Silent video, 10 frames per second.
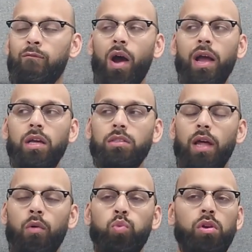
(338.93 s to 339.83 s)
fighters
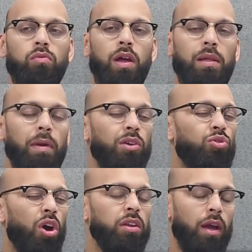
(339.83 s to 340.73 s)
that wouldn't really make
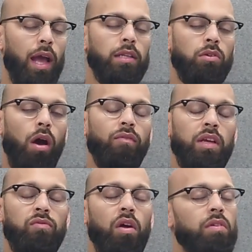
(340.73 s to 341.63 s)
you turn your head. So I
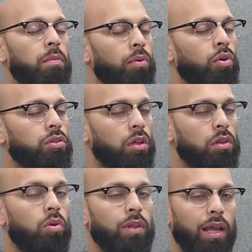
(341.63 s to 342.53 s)
think it's very important to
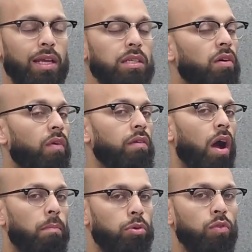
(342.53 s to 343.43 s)
note that he is a very
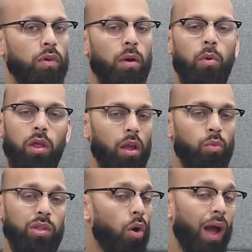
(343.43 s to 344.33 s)
unproven commodity,
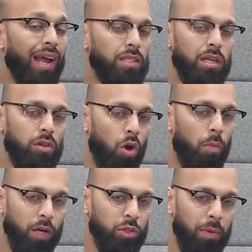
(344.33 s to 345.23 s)
and we don't actually know
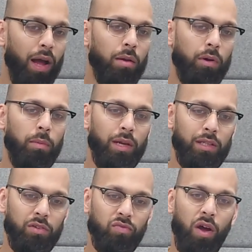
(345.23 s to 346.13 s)
much about him coming
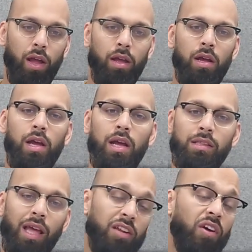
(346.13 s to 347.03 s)
into this fight.
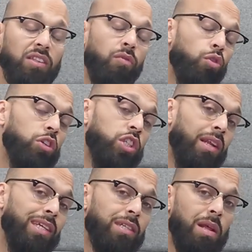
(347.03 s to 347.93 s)
The X factor for
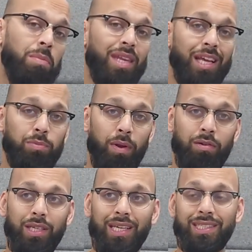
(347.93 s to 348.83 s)
Christian Lee is going to be the
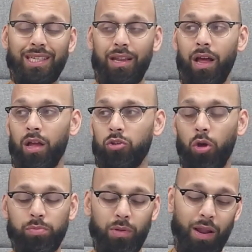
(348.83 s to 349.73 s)
experience against the
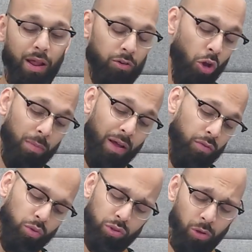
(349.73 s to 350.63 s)
top
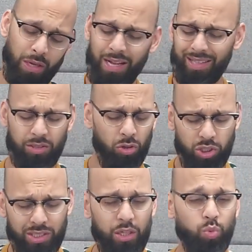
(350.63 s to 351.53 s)
level. So that's not
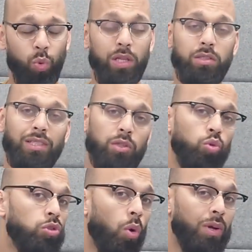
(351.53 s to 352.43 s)
just his wins, that's
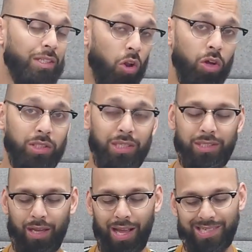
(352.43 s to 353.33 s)
also his losses
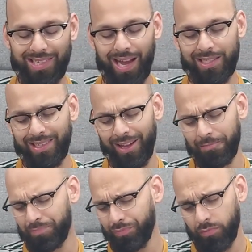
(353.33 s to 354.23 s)
against guys like